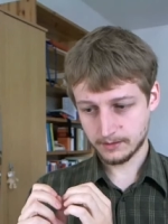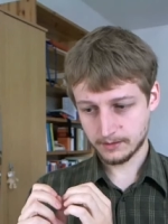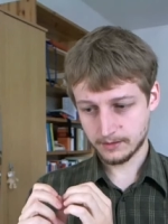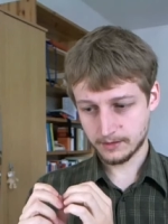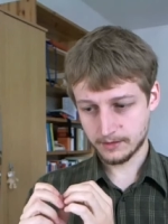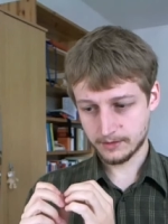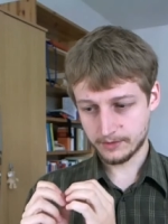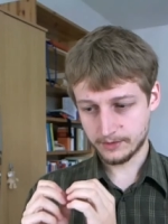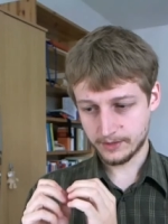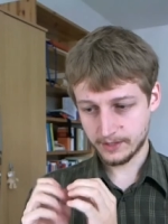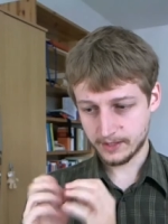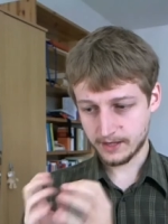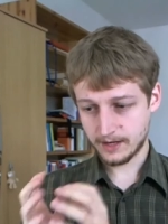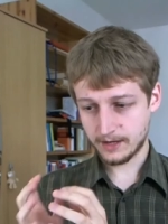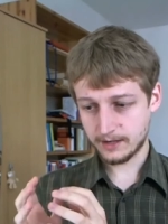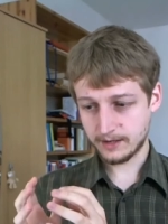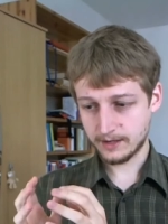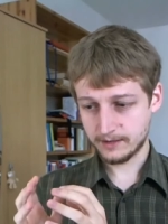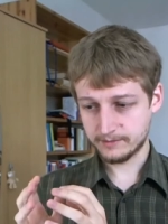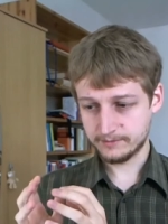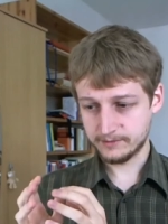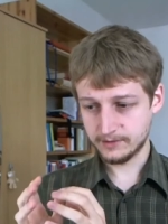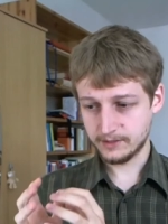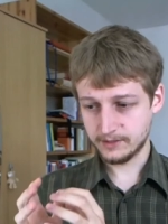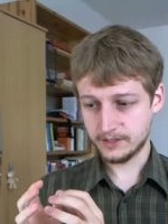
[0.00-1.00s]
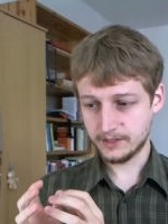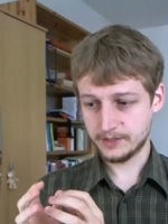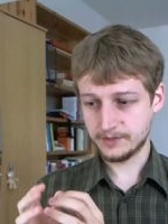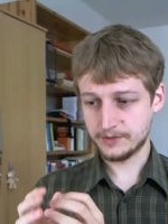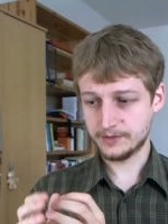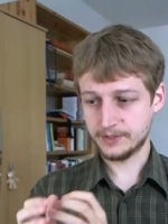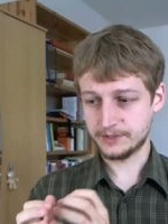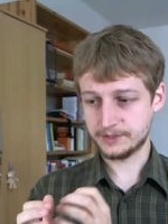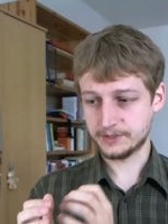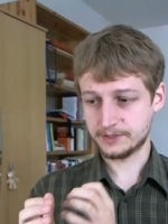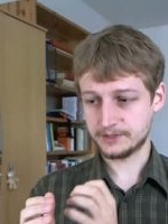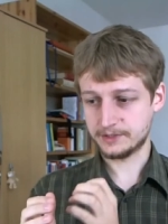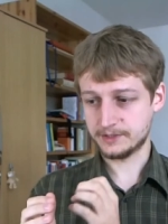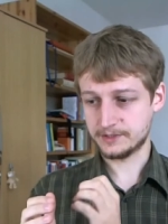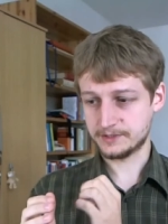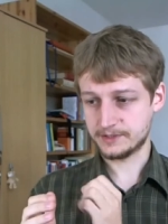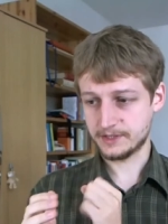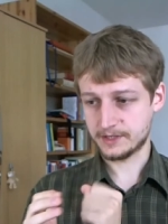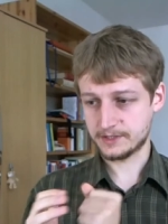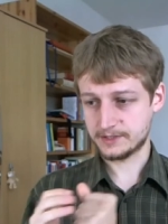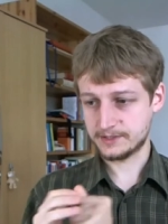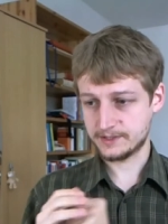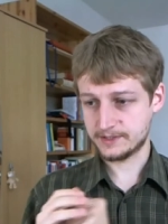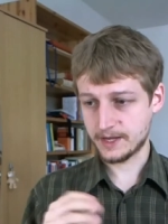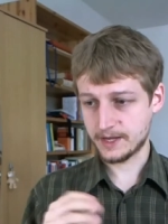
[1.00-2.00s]
There I have learned that it is
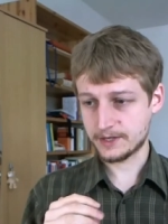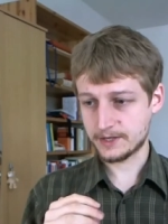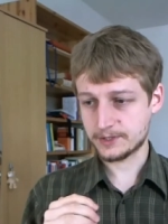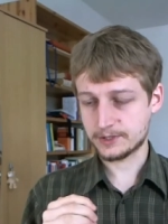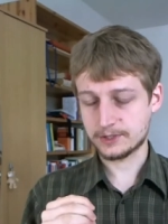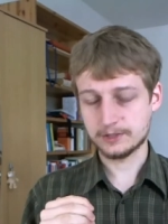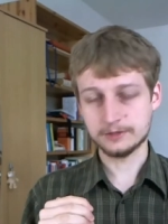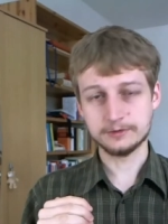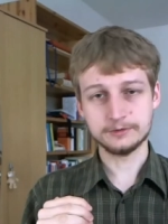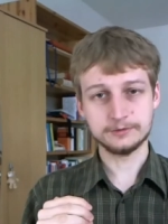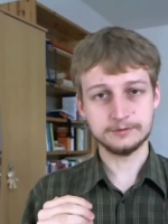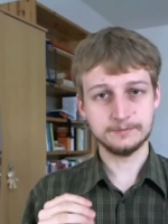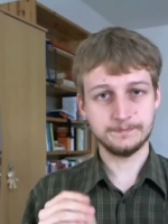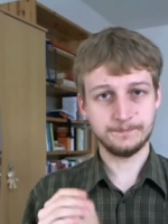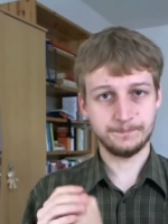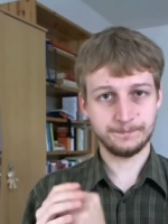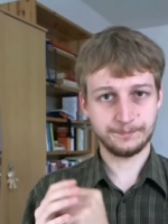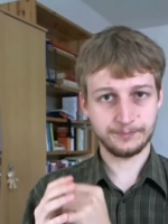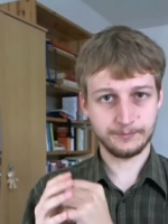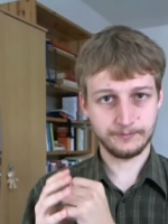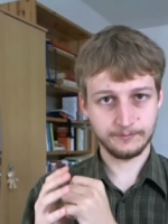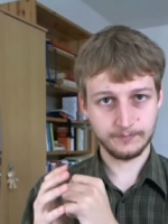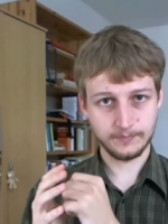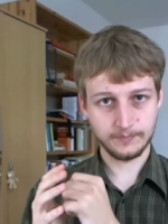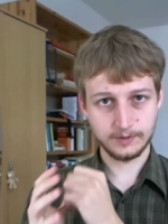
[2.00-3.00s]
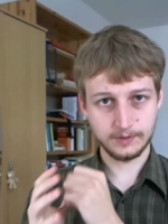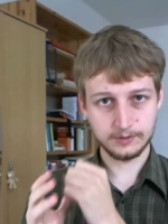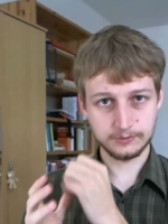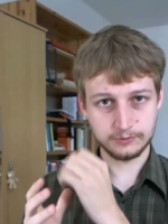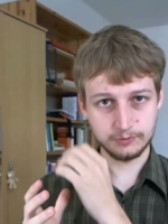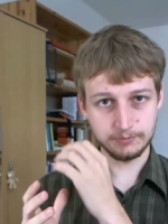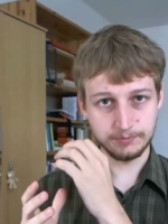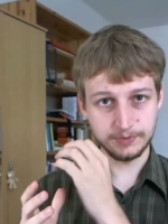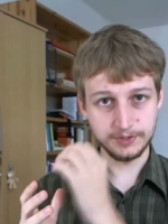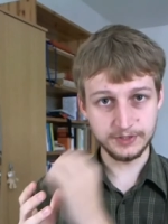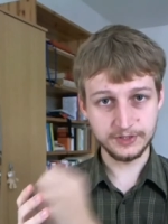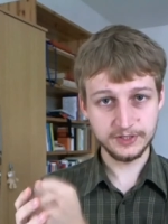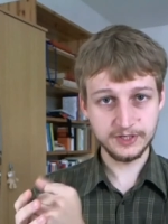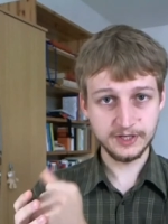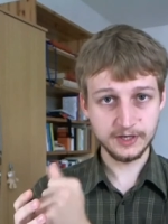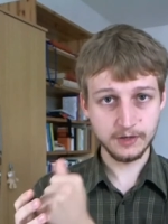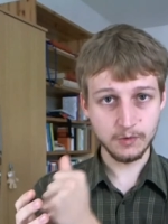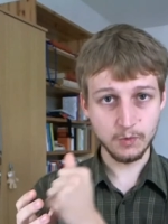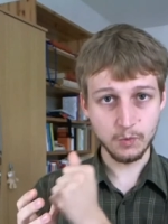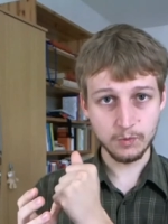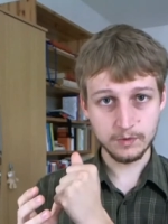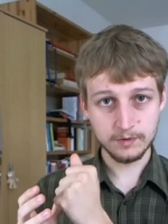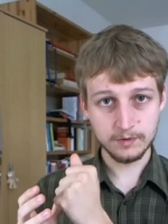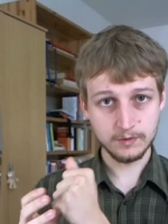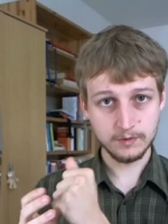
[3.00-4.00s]
essential to be near
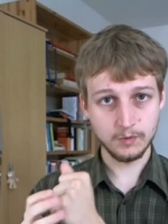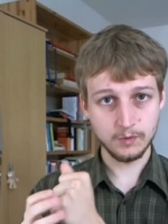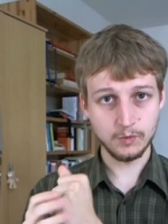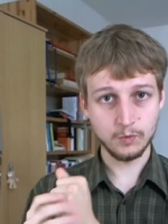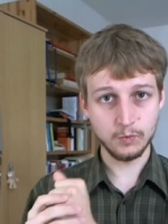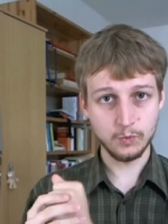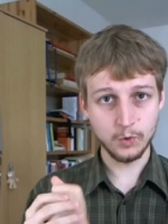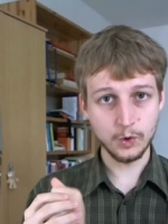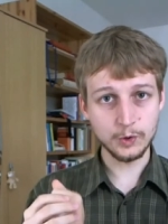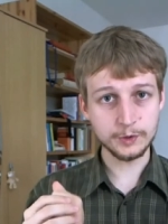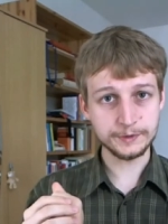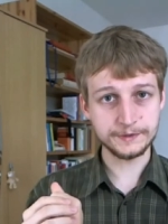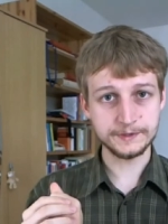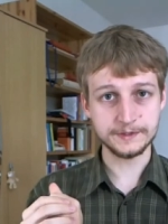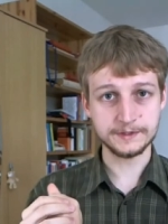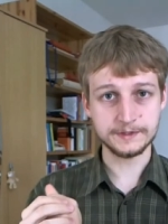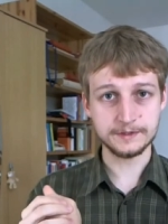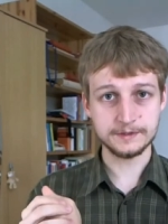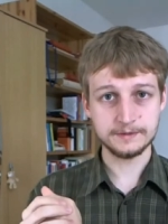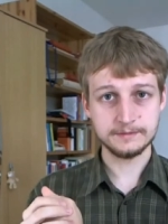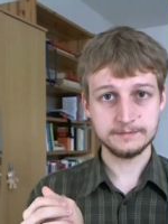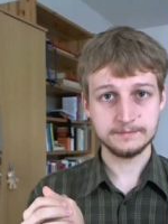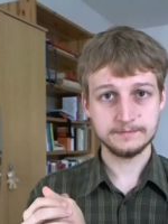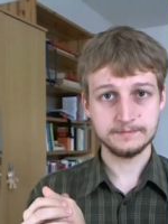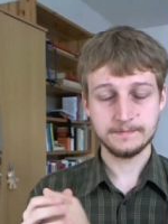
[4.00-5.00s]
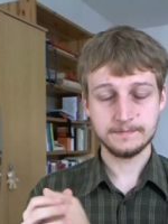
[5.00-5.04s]
water.